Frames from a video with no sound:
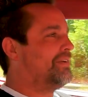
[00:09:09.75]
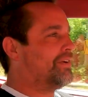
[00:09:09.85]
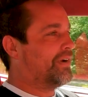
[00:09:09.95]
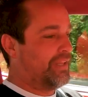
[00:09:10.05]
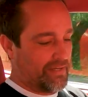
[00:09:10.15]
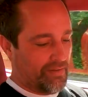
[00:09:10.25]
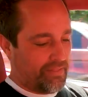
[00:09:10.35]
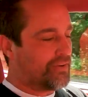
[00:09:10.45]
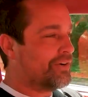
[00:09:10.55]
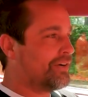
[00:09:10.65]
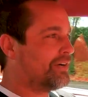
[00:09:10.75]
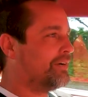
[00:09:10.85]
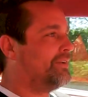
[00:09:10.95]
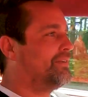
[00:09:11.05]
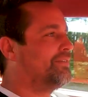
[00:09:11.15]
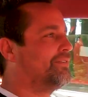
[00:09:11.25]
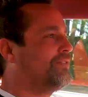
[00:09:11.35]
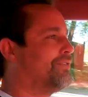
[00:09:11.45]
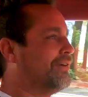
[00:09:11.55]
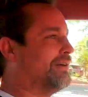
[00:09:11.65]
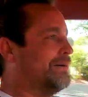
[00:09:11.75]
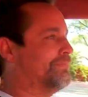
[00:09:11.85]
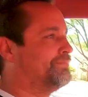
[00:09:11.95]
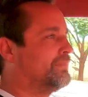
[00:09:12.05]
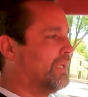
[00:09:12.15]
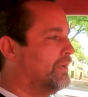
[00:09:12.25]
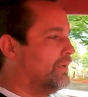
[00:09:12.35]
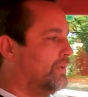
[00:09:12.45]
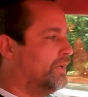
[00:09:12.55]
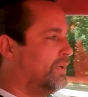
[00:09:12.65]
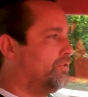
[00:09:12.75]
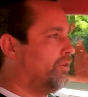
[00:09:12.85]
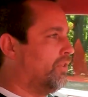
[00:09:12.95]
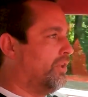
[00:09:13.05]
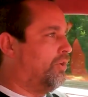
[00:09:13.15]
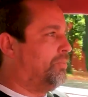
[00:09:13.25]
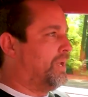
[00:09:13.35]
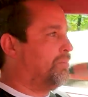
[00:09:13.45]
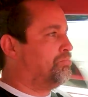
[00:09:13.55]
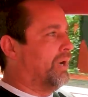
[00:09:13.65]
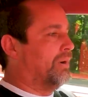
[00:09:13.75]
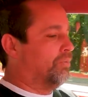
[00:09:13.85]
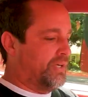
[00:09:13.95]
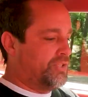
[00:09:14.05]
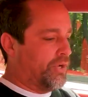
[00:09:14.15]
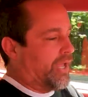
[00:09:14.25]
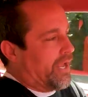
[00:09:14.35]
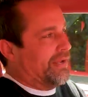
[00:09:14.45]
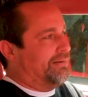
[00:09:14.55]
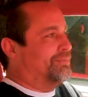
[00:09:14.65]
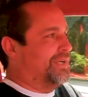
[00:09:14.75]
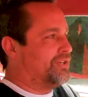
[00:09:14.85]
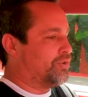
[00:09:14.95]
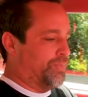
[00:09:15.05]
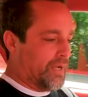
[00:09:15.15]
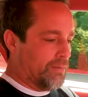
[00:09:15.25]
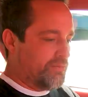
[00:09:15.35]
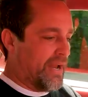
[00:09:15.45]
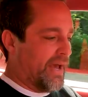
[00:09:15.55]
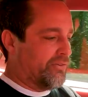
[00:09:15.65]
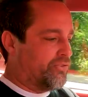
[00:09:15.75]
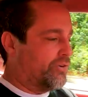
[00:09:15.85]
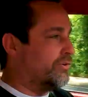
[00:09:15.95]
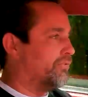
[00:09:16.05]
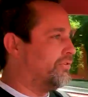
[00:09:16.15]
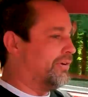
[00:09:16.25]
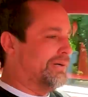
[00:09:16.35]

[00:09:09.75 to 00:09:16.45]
early third. So it took a little bit, but once you get it, it just becomes natural. So